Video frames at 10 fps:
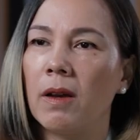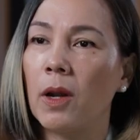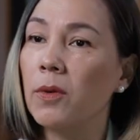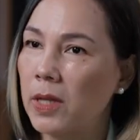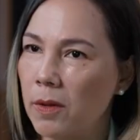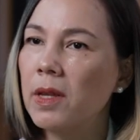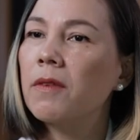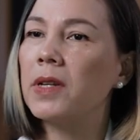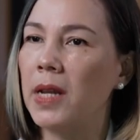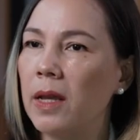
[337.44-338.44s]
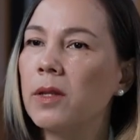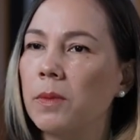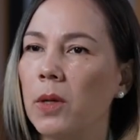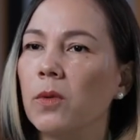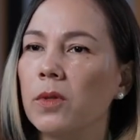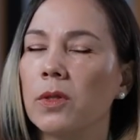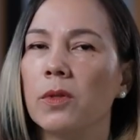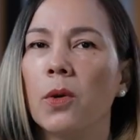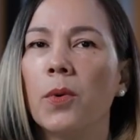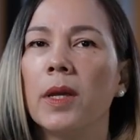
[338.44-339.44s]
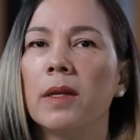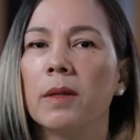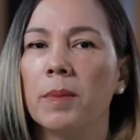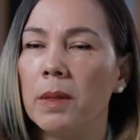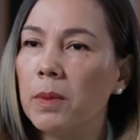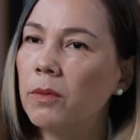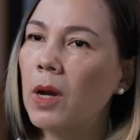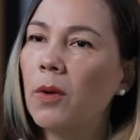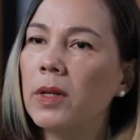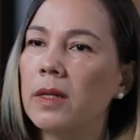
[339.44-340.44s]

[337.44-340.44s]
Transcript: on ourselves every day as well. So knowing the people around